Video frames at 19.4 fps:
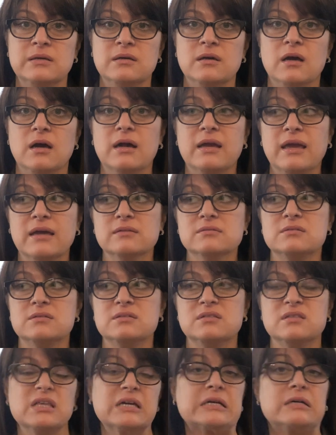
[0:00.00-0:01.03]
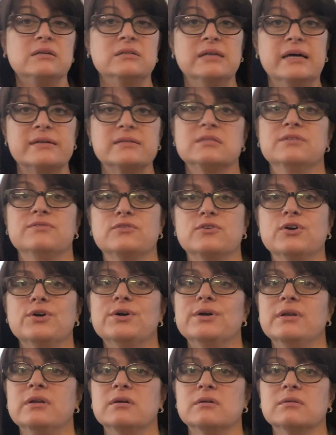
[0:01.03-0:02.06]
against the collective good.